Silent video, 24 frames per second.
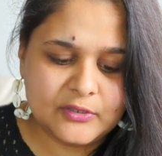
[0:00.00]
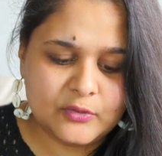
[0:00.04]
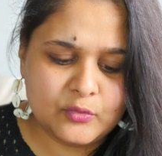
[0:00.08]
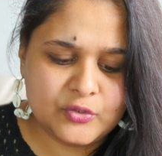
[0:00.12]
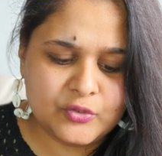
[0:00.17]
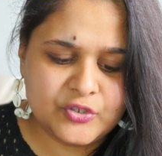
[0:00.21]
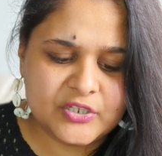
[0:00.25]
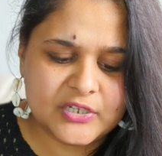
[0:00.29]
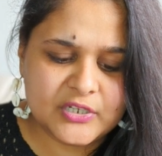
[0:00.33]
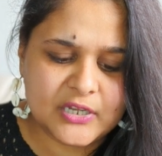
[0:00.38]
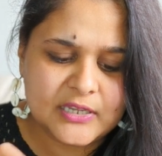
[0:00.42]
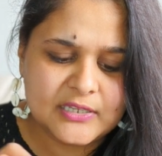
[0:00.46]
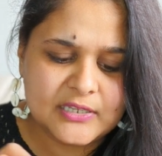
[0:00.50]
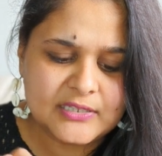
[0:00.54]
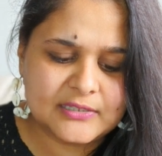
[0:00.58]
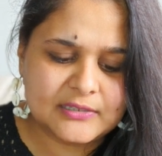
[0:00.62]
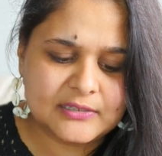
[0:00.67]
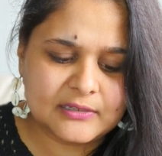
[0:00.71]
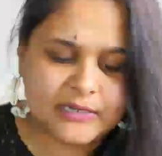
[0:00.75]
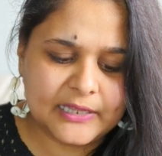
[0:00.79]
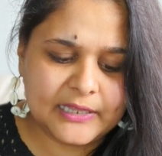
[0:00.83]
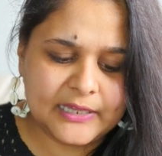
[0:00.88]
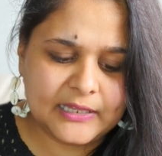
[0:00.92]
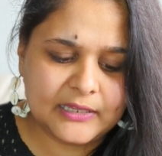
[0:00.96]
You
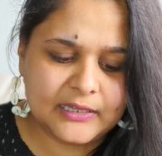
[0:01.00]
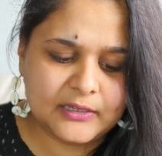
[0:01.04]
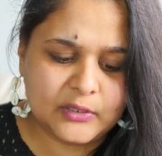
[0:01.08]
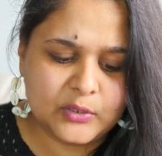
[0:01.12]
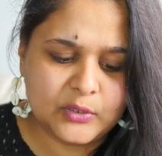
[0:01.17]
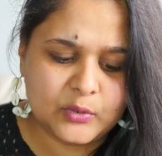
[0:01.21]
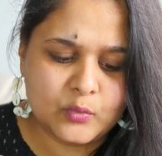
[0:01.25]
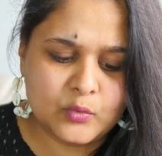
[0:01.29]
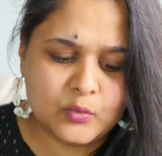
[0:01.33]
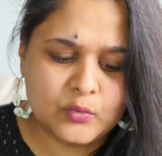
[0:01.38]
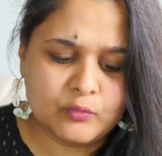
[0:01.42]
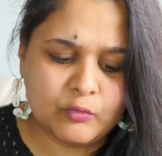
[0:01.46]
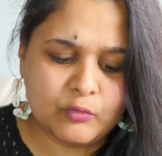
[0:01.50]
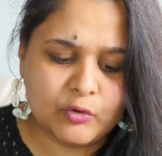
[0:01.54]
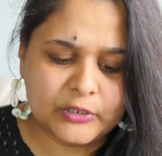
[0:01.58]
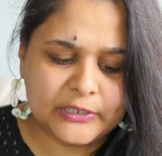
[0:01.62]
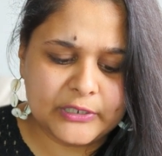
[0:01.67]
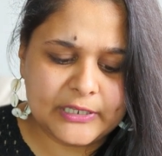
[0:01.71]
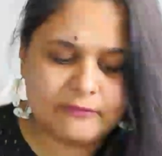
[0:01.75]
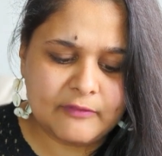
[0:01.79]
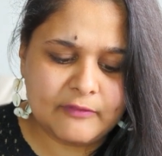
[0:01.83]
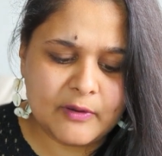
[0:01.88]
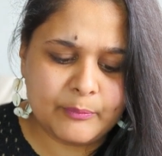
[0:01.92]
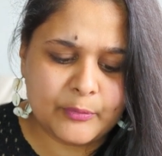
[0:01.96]
just use
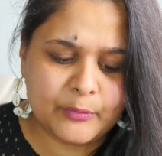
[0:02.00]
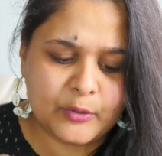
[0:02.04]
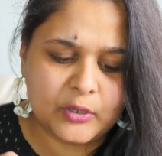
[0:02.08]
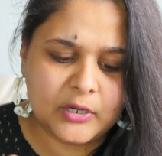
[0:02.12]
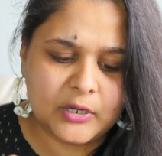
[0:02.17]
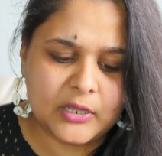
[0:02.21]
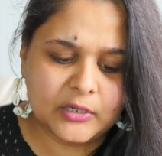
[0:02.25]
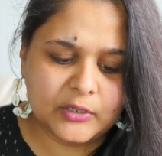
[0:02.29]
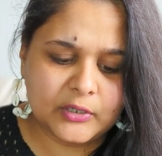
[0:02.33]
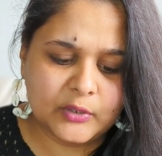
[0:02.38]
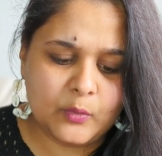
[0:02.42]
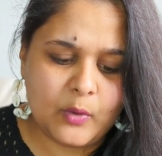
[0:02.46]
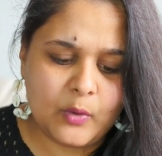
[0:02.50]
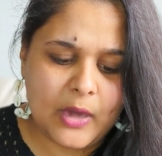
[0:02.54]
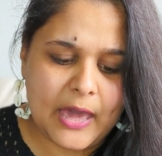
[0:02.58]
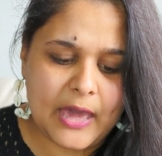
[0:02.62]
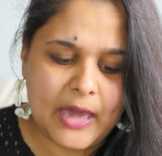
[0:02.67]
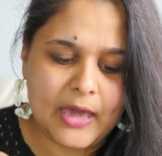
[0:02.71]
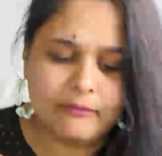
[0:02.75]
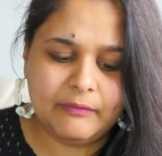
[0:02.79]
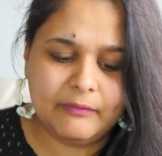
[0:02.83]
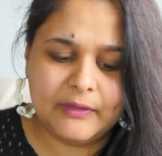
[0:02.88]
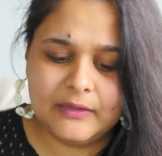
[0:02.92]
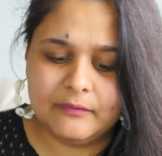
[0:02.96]
whatever product you
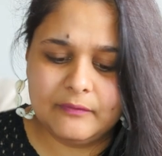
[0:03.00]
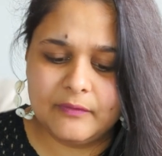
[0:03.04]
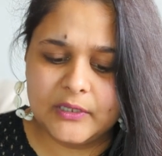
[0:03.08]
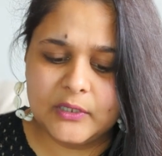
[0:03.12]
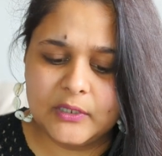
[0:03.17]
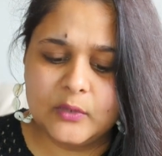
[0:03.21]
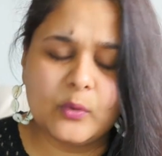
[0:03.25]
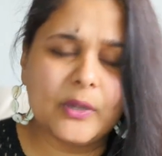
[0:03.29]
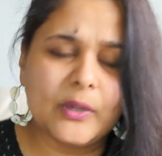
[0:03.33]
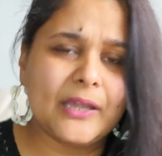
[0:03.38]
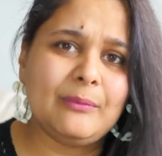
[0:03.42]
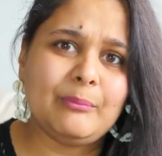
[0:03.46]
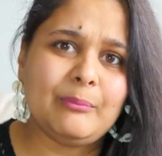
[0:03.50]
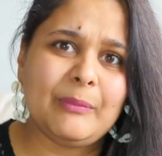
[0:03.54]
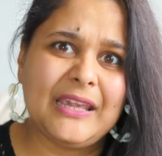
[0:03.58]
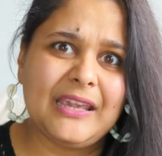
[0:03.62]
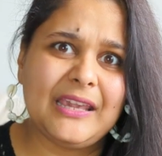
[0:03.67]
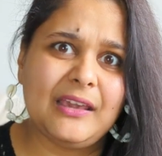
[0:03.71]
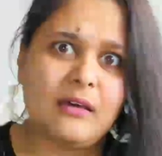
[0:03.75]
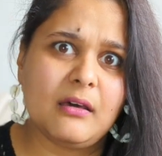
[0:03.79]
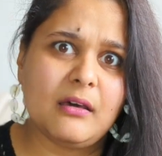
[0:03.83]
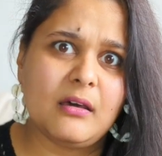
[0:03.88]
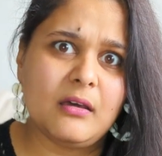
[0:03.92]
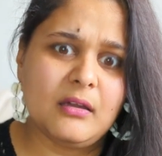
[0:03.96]
have. Even you can
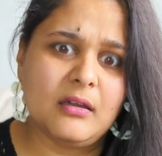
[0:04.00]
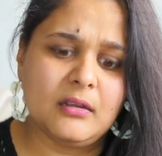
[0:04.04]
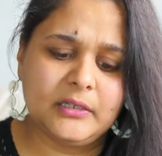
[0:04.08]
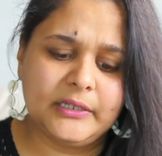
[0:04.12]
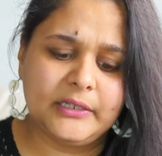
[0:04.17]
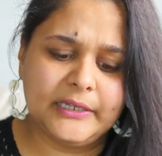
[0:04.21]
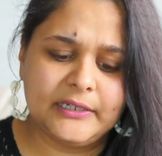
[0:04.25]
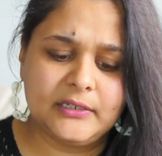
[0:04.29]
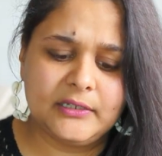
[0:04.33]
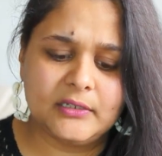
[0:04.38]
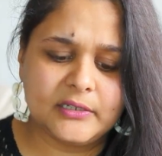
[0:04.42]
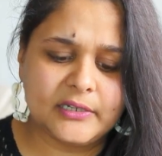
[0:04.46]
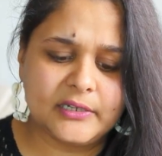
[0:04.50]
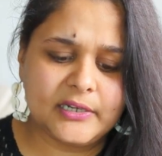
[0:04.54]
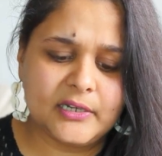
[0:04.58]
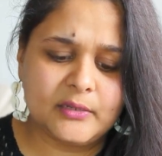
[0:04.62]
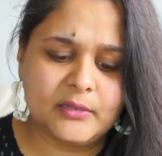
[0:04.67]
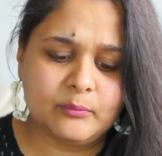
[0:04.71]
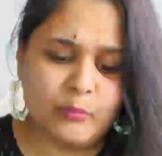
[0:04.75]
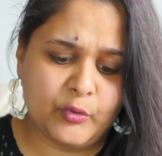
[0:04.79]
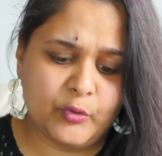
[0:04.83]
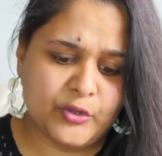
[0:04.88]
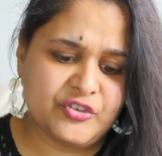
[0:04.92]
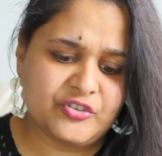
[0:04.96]
make a
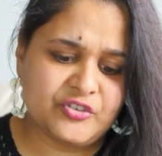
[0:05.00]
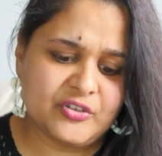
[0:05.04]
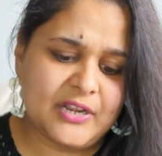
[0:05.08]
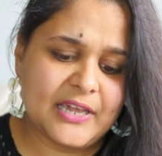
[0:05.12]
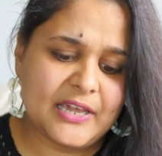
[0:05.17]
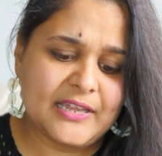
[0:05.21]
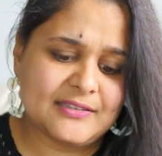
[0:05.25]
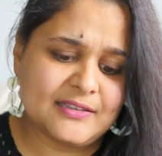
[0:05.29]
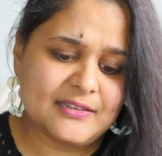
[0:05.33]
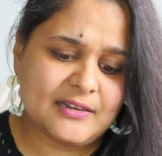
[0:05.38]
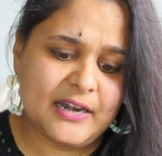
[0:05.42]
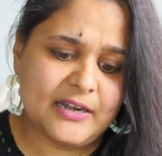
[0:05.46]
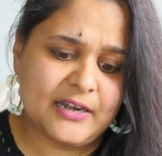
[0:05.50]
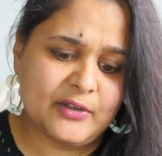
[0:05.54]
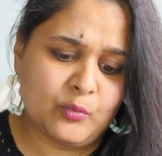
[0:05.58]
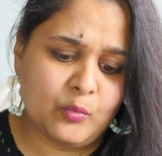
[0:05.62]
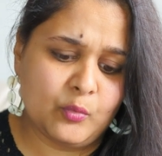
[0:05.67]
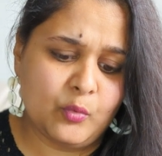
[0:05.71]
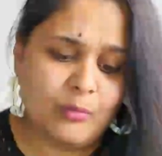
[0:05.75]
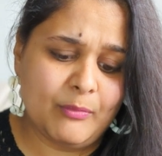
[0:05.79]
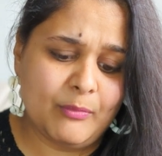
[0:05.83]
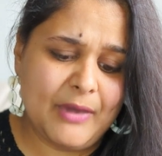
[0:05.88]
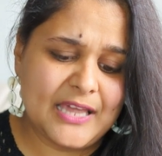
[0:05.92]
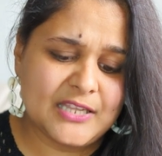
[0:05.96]
tinted moisturizer at
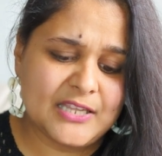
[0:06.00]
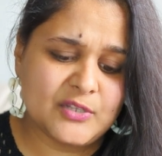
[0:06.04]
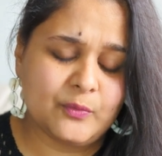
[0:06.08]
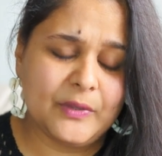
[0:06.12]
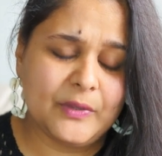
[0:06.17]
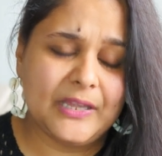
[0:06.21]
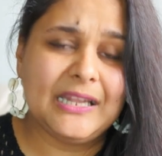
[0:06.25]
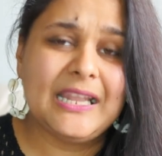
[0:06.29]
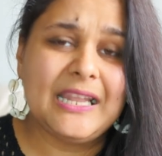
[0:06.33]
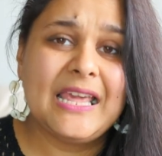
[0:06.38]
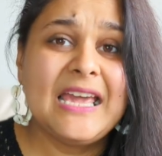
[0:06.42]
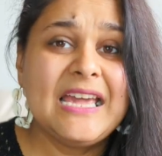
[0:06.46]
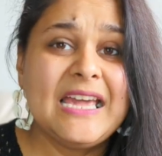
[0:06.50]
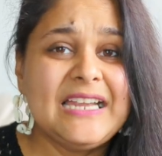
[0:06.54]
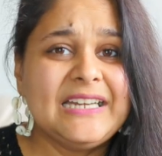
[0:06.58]
home as well.